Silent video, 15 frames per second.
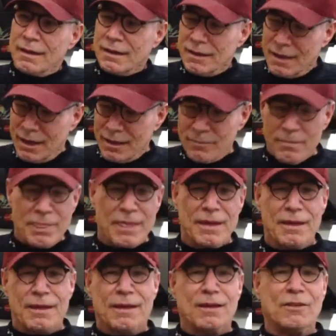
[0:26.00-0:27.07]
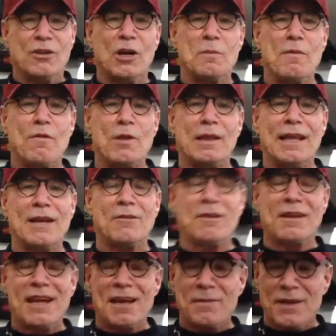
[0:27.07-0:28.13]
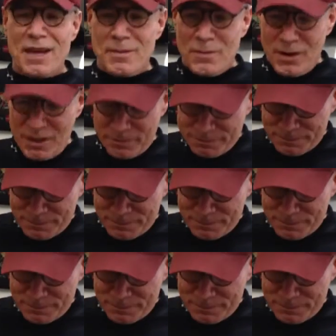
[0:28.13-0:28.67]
Yeah, long before the Laker game came on.